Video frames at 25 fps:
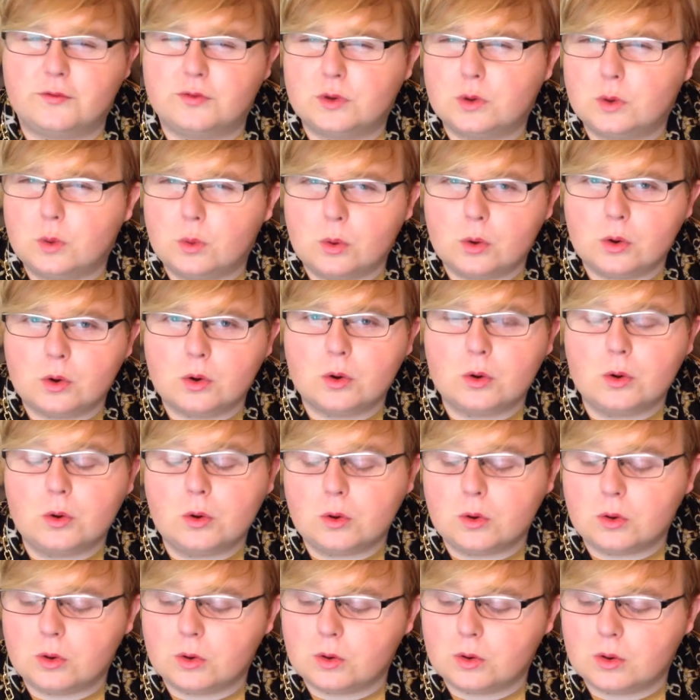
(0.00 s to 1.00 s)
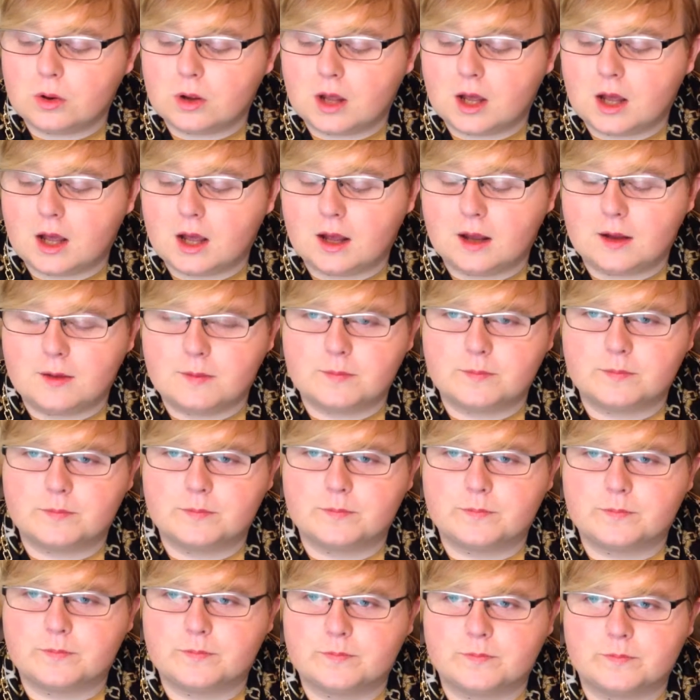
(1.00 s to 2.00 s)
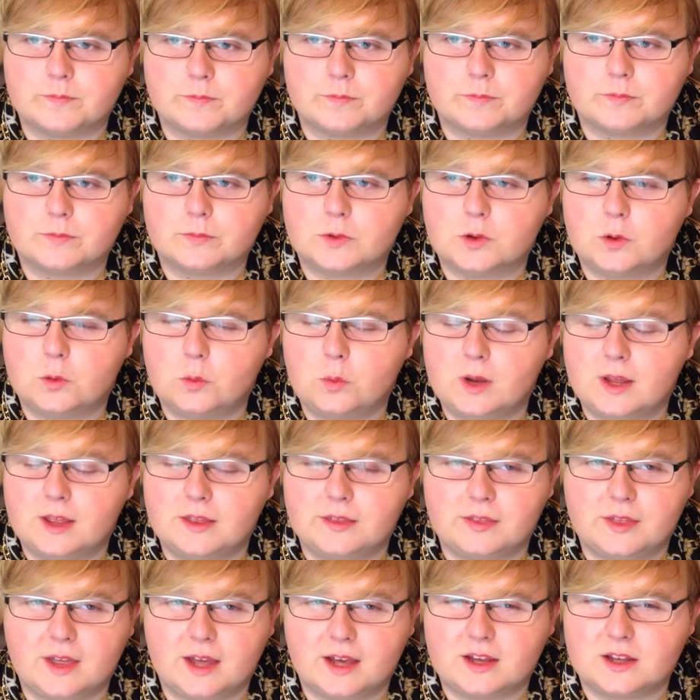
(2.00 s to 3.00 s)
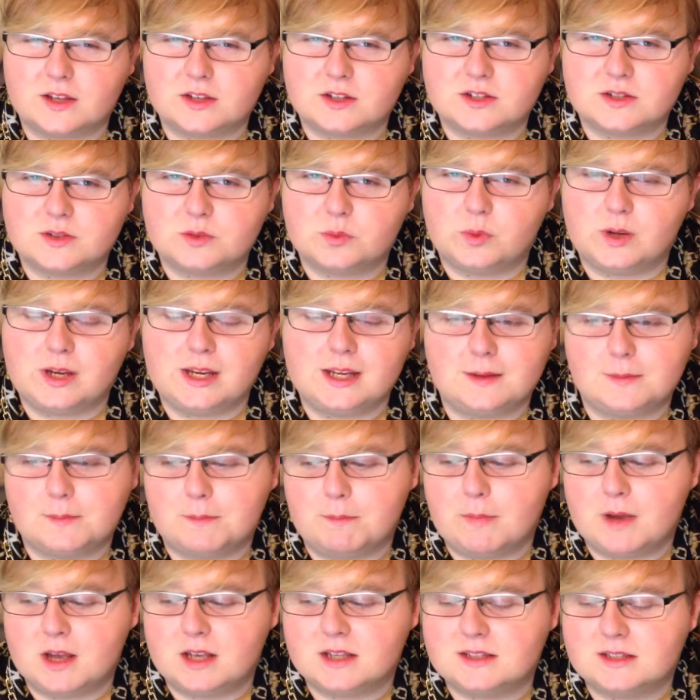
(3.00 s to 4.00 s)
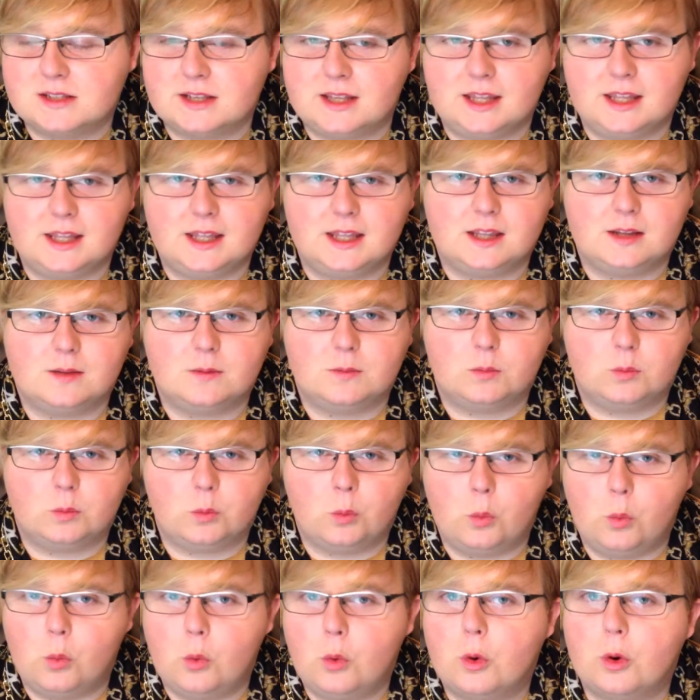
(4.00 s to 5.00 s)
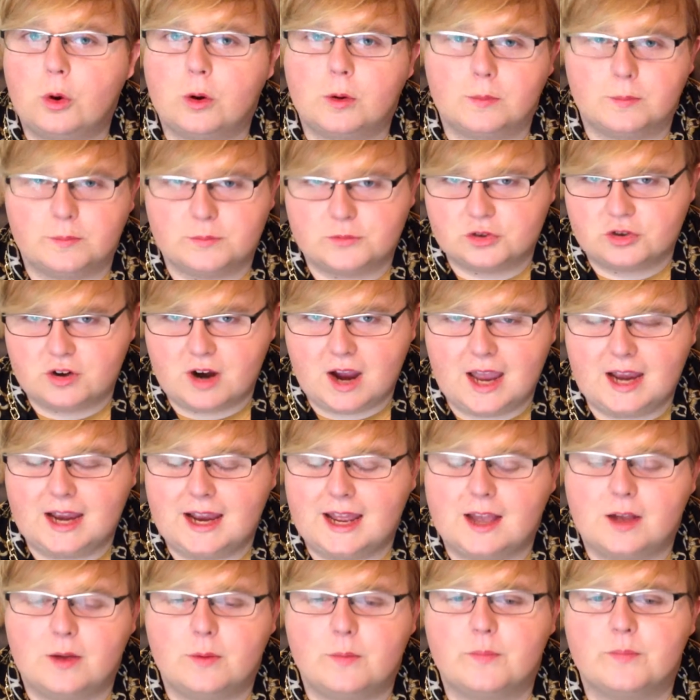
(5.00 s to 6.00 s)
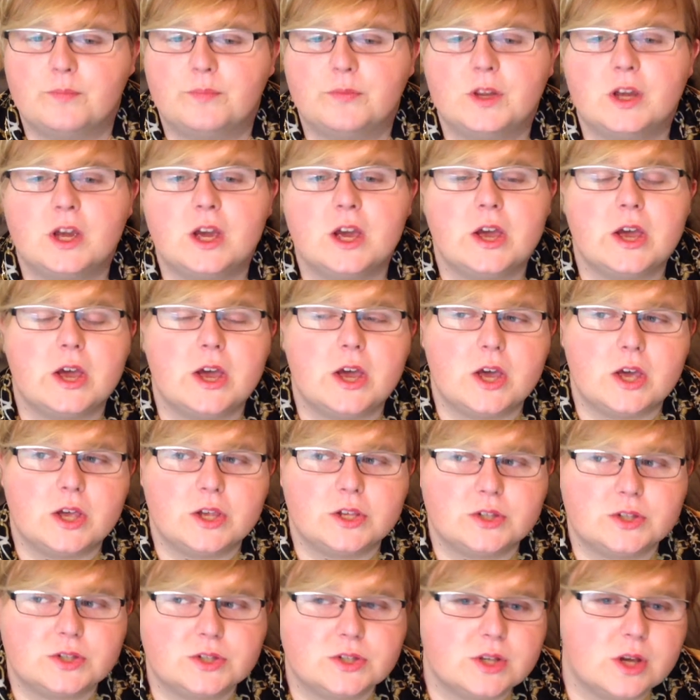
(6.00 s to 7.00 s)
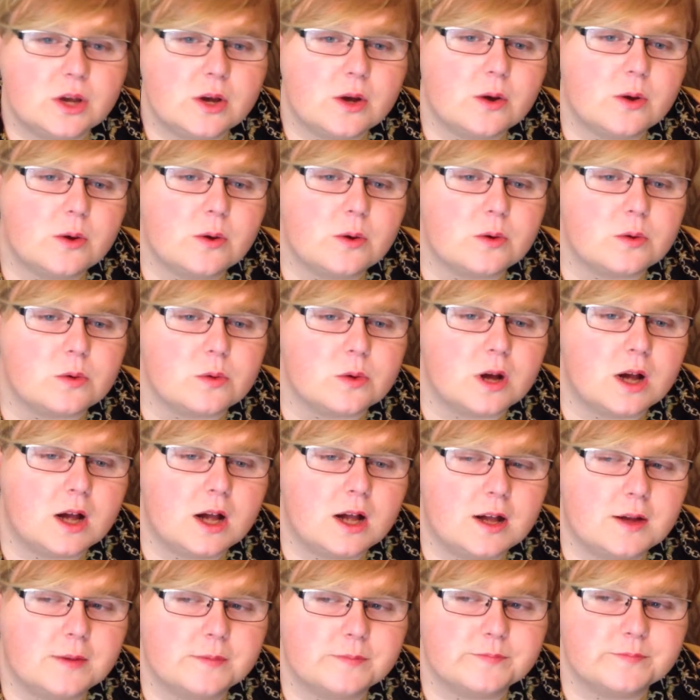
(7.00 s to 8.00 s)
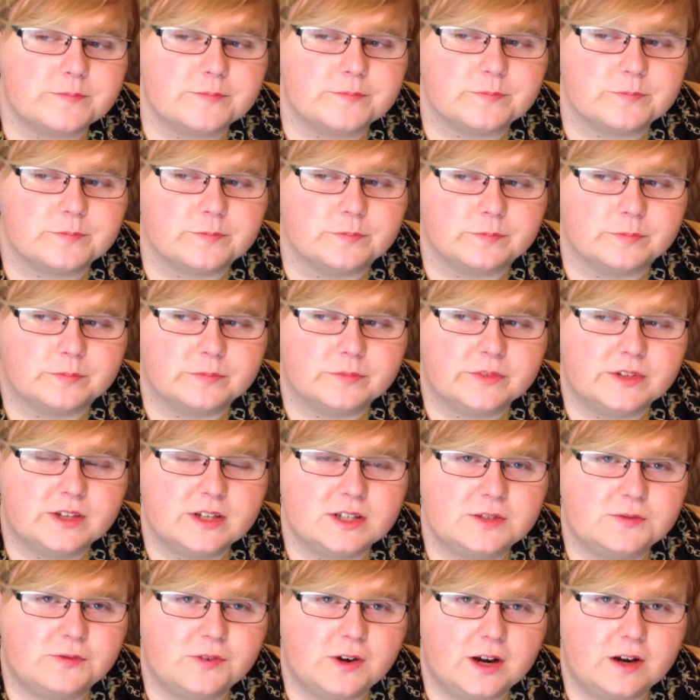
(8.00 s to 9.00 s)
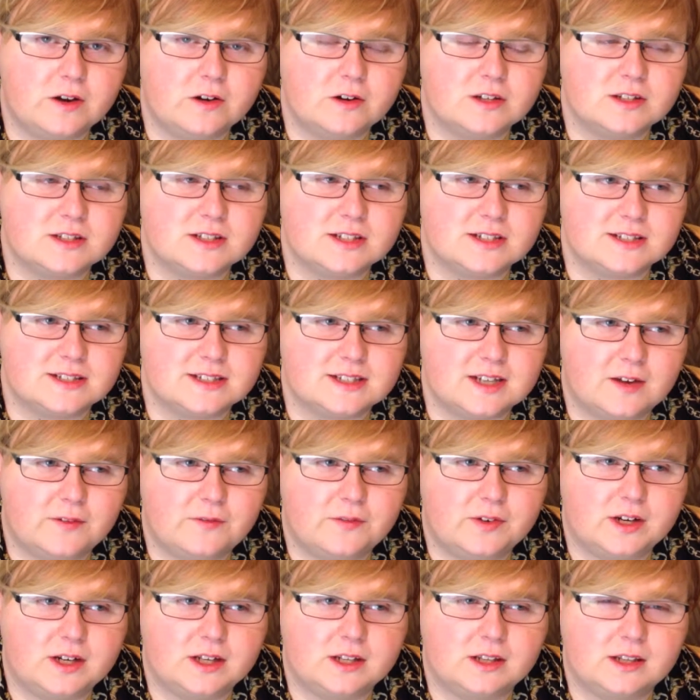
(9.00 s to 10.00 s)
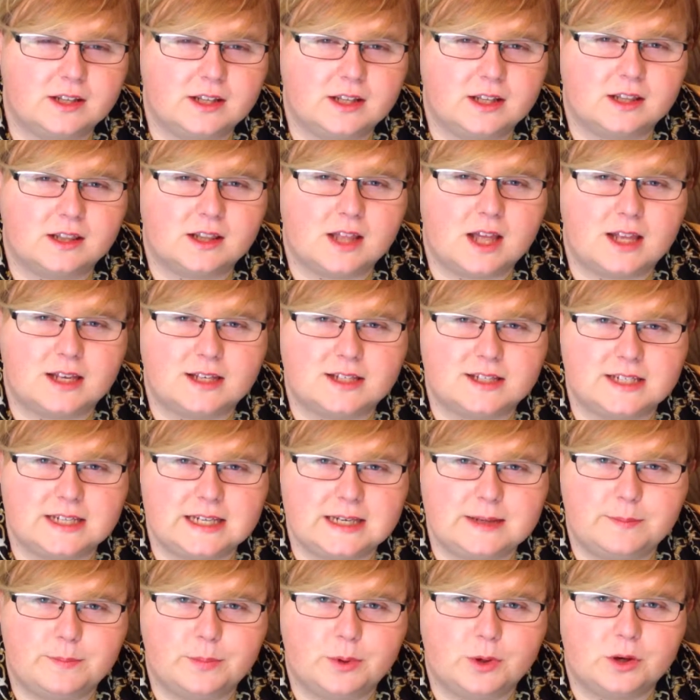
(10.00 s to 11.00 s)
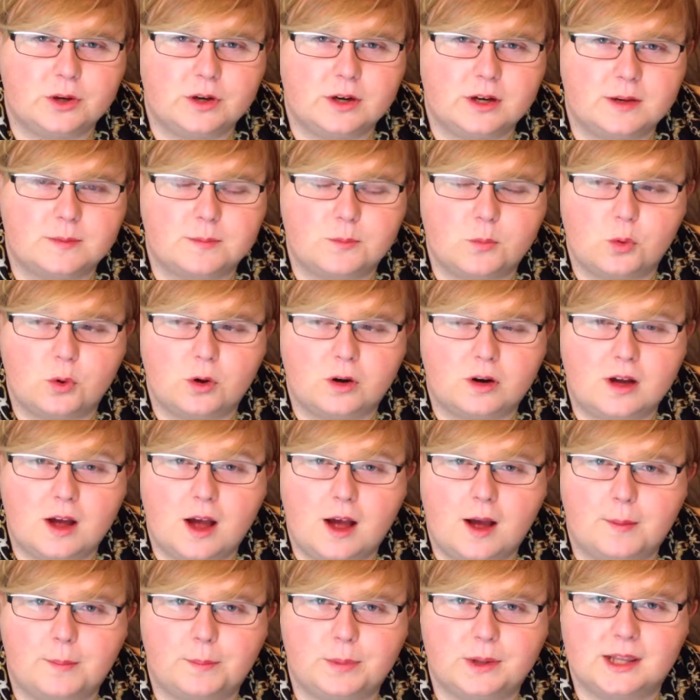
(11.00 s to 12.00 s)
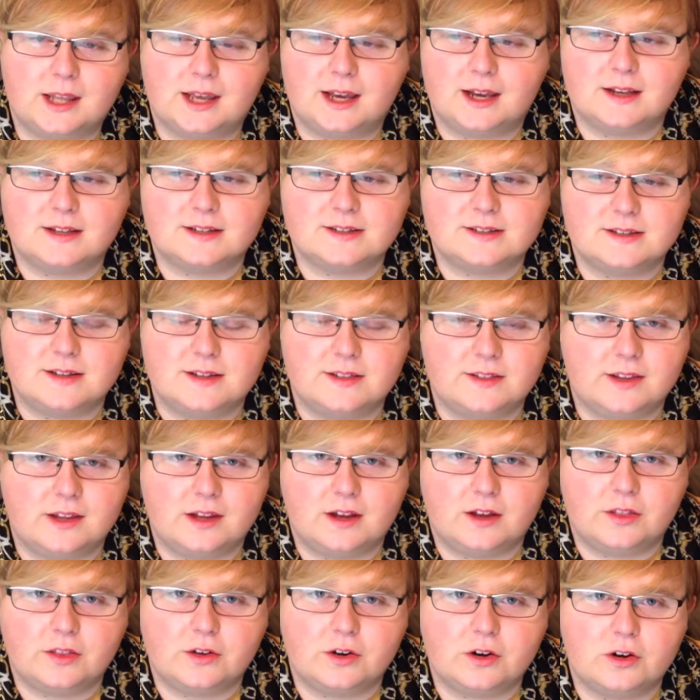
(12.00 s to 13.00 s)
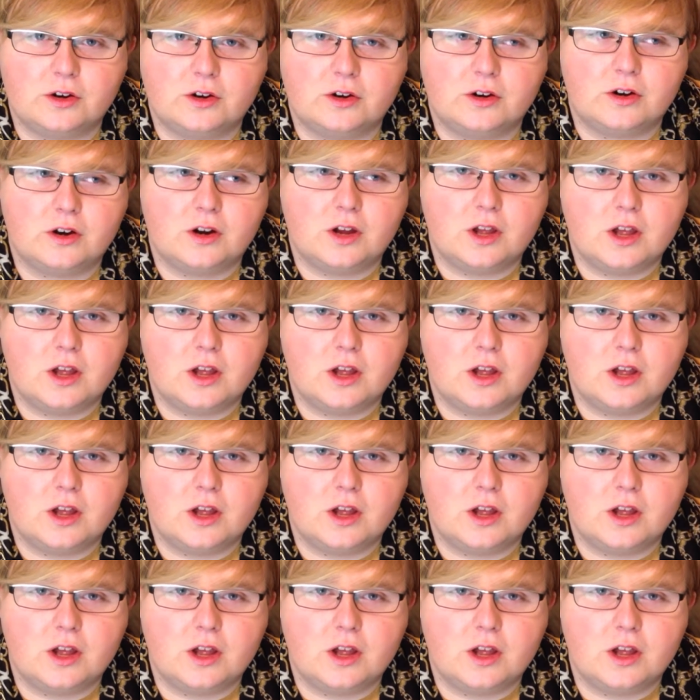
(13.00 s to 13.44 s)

floral, with like a sweet, musky, warm dry down. So this fragrance is definitely a lot deeper and more complex than the other,